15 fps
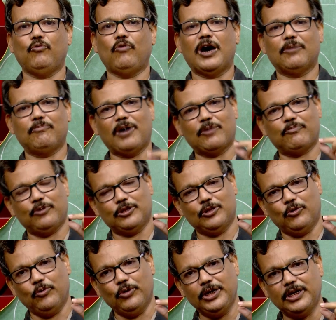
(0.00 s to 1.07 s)
One bar for
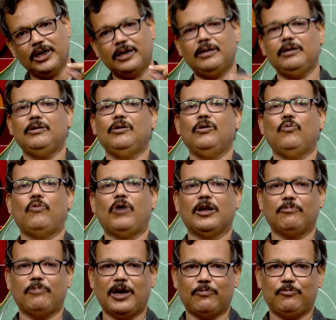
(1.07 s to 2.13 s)
the onion,
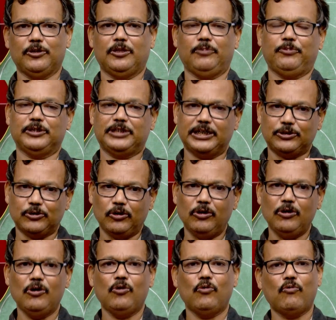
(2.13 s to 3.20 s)
one bar for the potato,
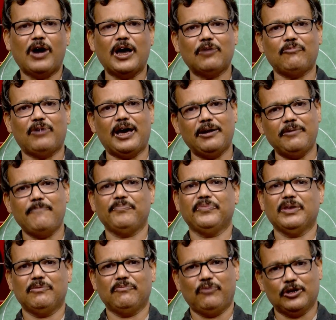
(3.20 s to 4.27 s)
one bar
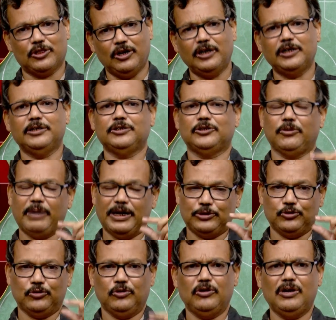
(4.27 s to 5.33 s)
for the
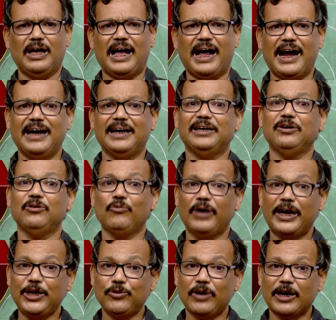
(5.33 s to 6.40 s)
tomato. And
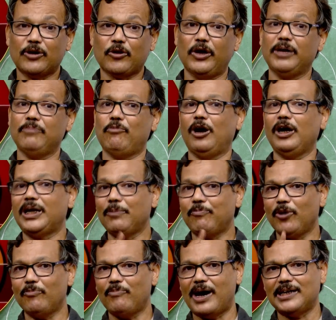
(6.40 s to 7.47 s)
when you are drawing
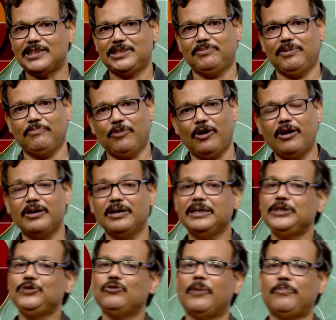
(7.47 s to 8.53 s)
multiple bars, remember
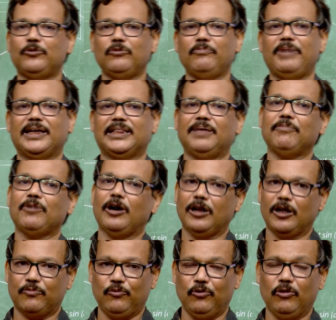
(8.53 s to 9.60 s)
you have to make them
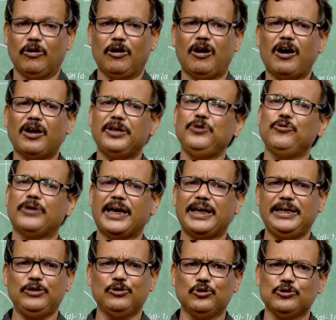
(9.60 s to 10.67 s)
colorful, or you
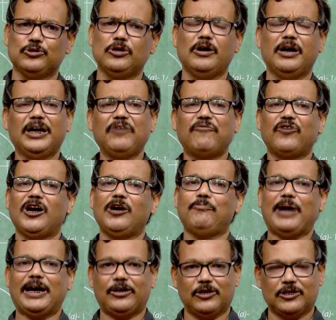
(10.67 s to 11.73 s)
can use different
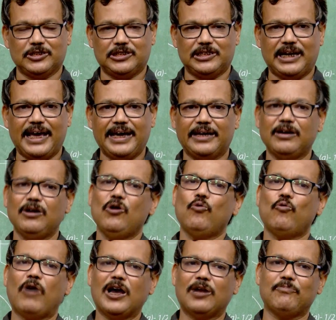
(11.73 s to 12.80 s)
patterns, like
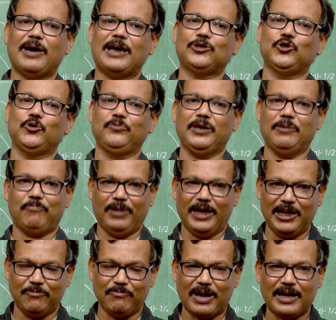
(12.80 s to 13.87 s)
one bar should be a
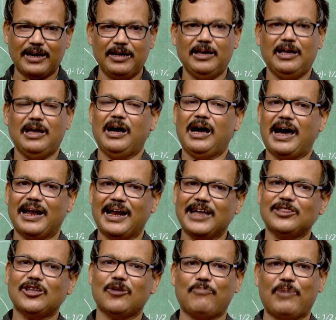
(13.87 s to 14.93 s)
plain bar,
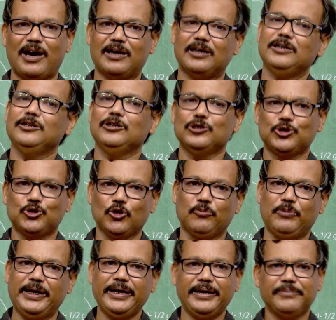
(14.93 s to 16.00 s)
another bar should
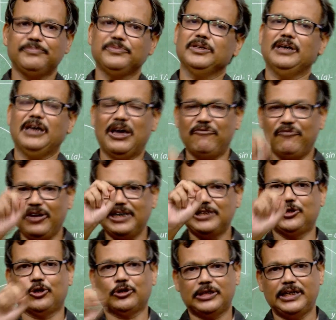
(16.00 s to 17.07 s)
be heavily
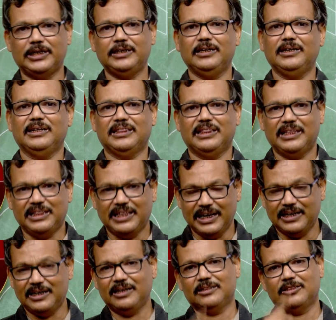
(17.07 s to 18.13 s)
dotted,
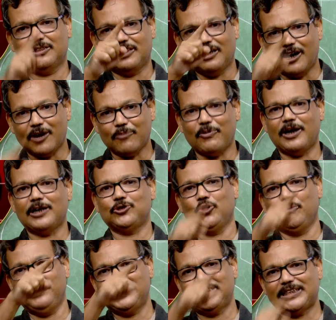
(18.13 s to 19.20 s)
then the third bar
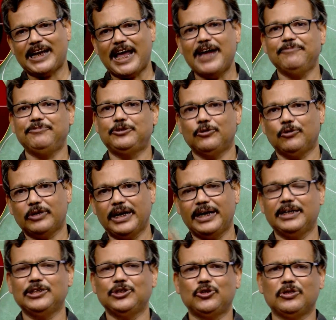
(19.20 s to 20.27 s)
should be striped.
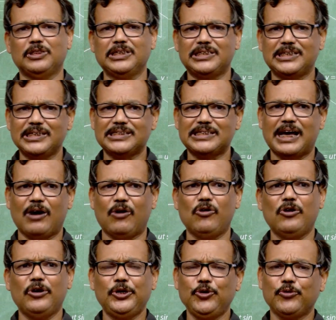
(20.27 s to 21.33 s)
Okay. So, this is how
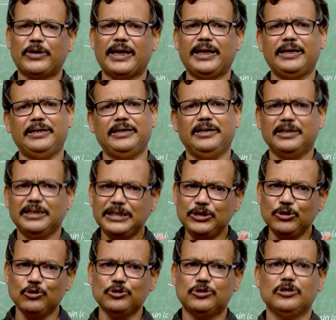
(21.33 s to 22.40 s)
you can
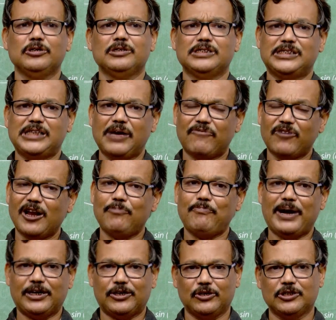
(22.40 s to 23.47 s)
use several
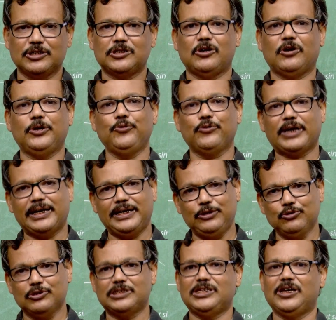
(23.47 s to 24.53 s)
patterns or you can
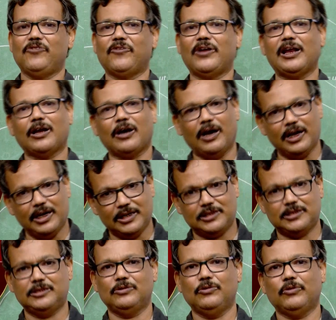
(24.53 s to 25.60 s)
use several
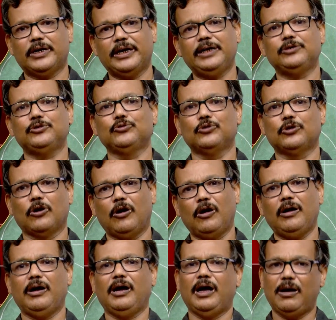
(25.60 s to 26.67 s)
colors, okay, to draw
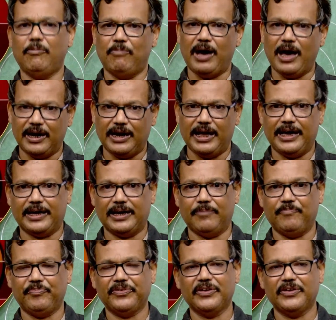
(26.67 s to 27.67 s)
a bar diagram.